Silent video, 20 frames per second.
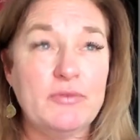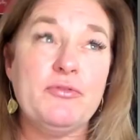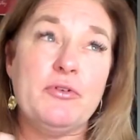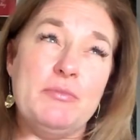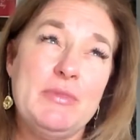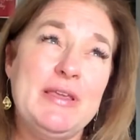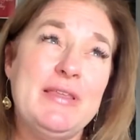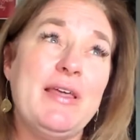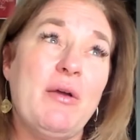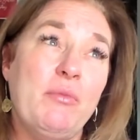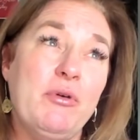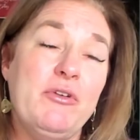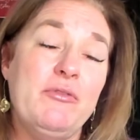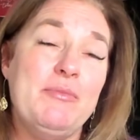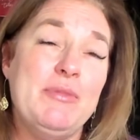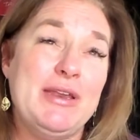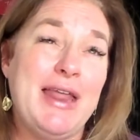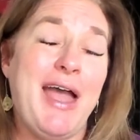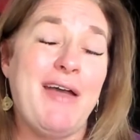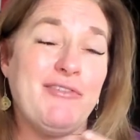For me, that would have
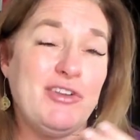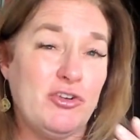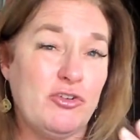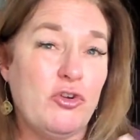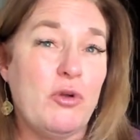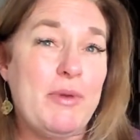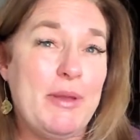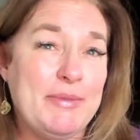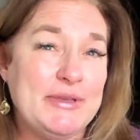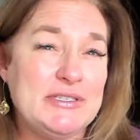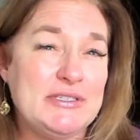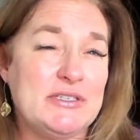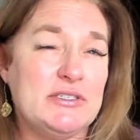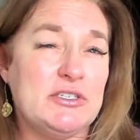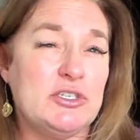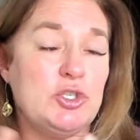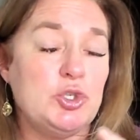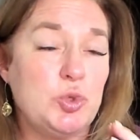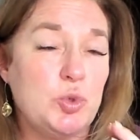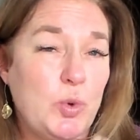been having to grow my business
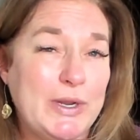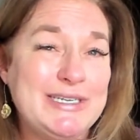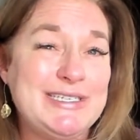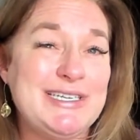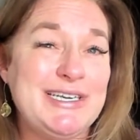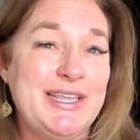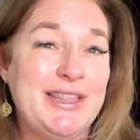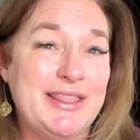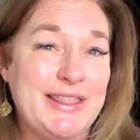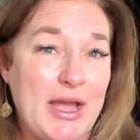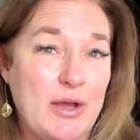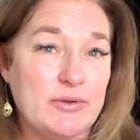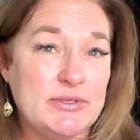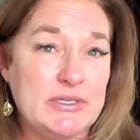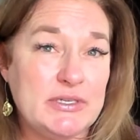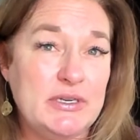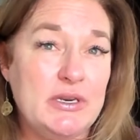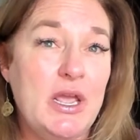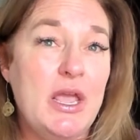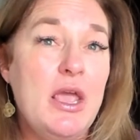to
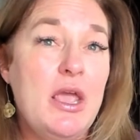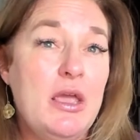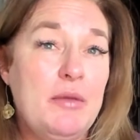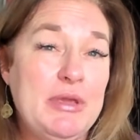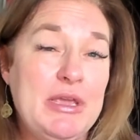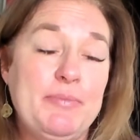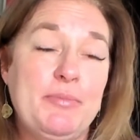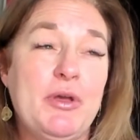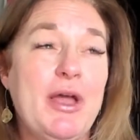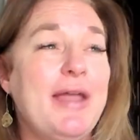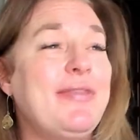20,000 people.